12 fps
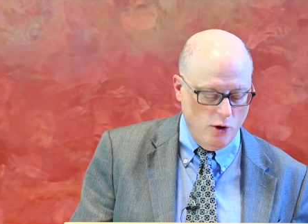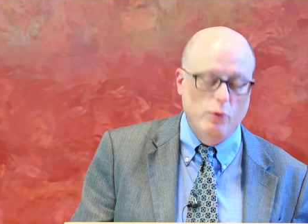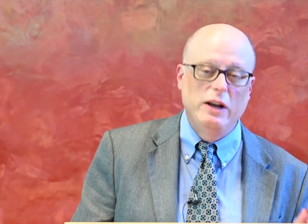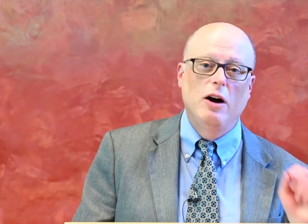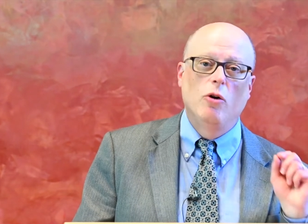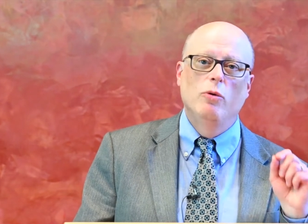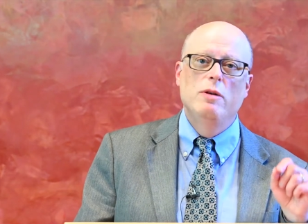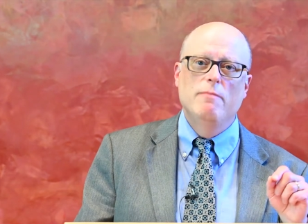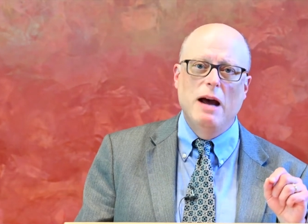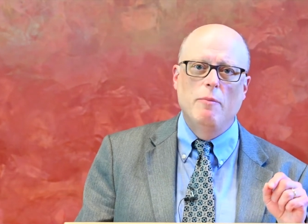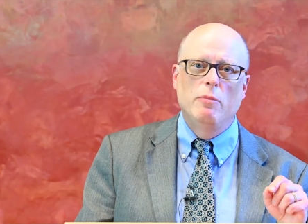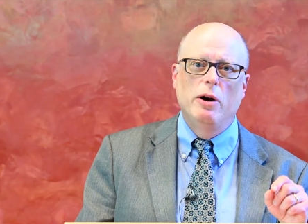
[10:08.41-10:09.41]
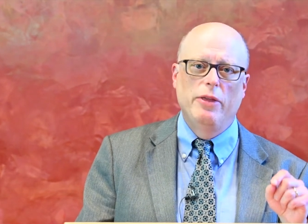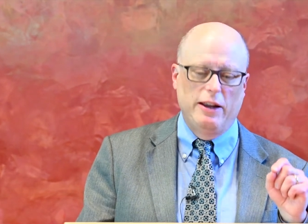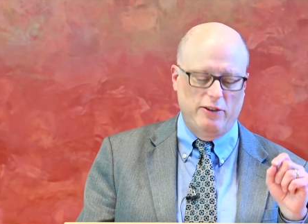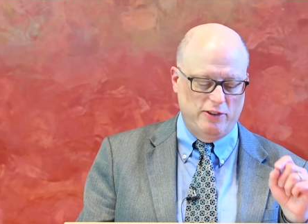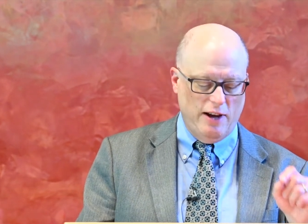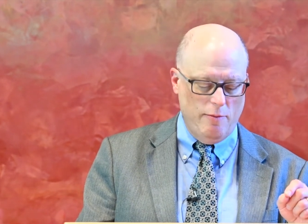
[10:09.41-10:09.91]
We don't remember
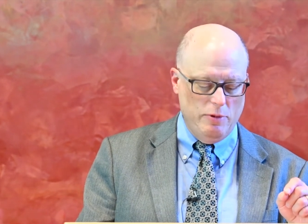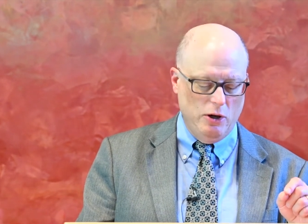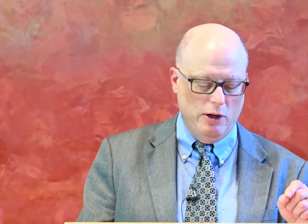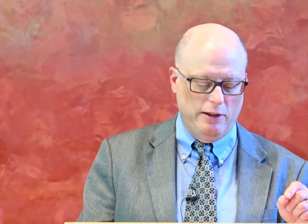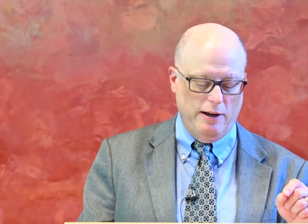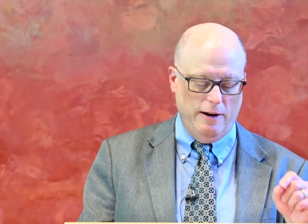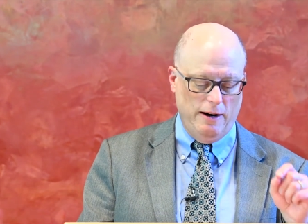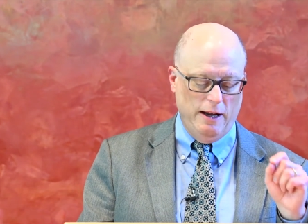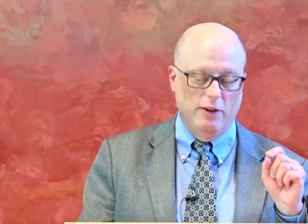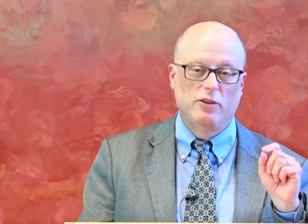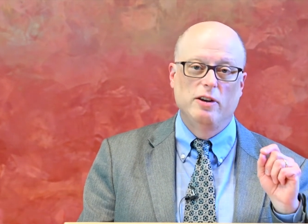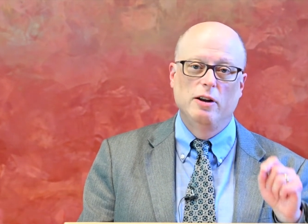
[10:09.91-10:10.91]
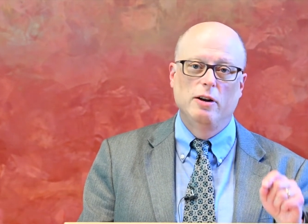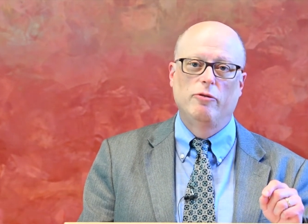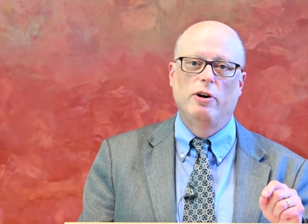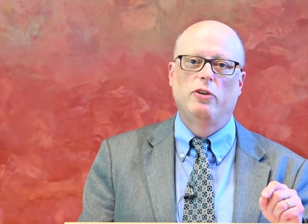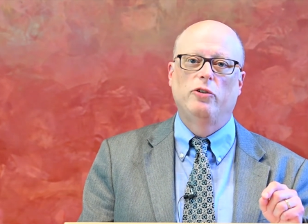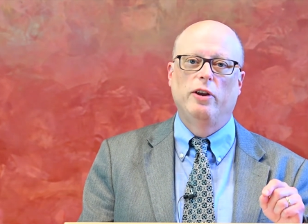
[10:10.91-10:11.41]
that some Unitarians and
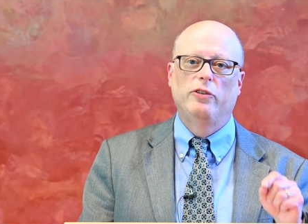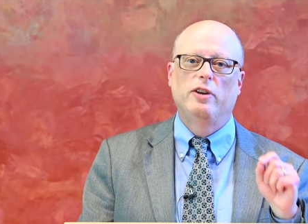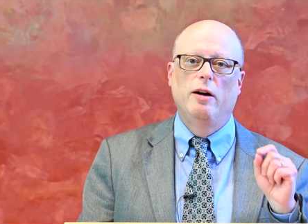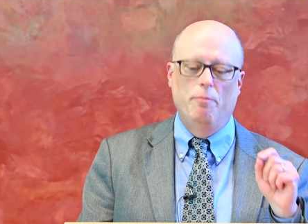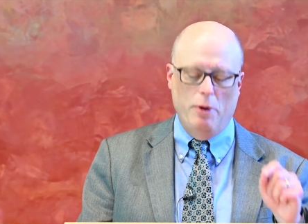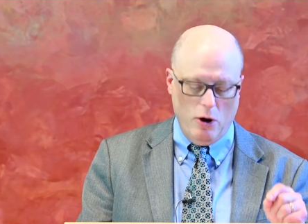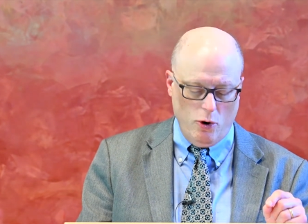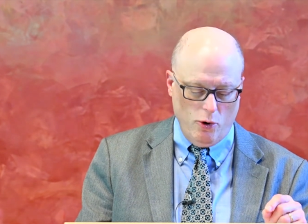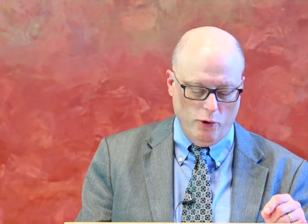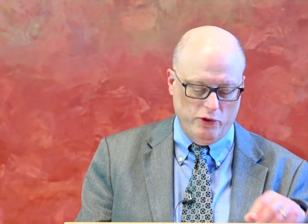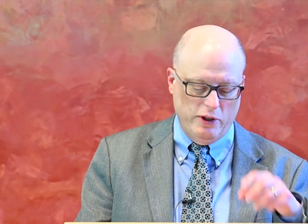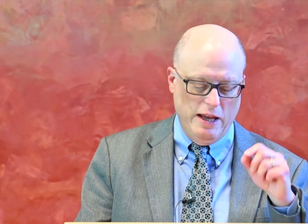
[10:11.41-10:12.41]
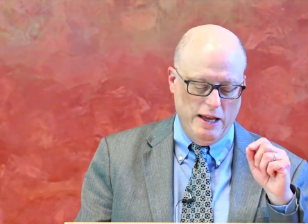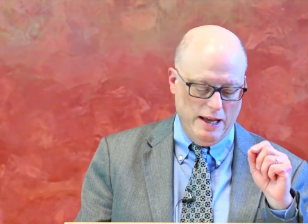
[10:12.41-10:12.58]
Universalists opposed